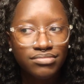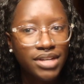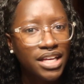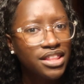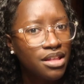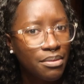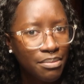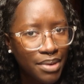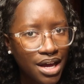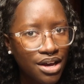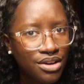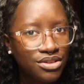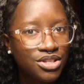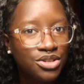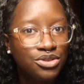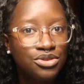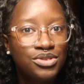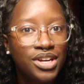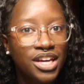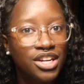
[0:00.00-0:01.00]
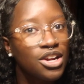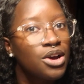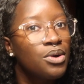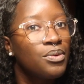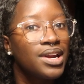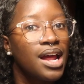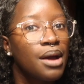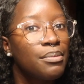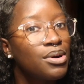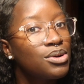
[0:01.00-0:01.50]
hit the bell so you can know
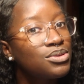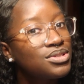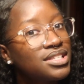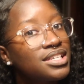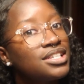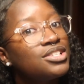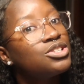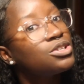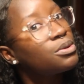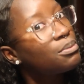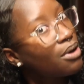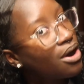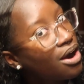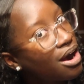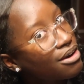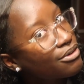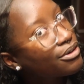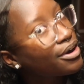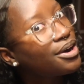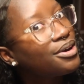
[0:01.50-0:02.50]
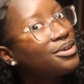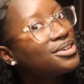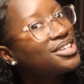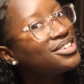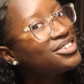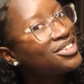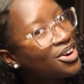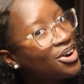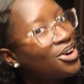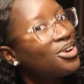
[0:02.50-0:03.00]
when I post it tomorrow,
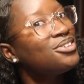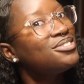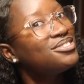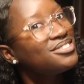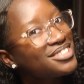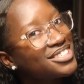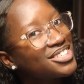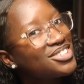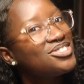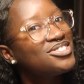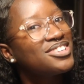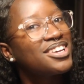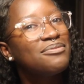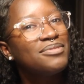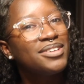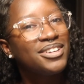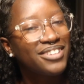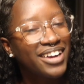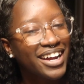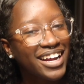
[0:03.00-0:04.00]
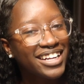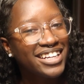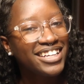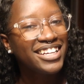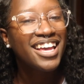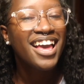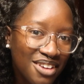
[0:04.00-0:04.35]
you know, so you can be ready.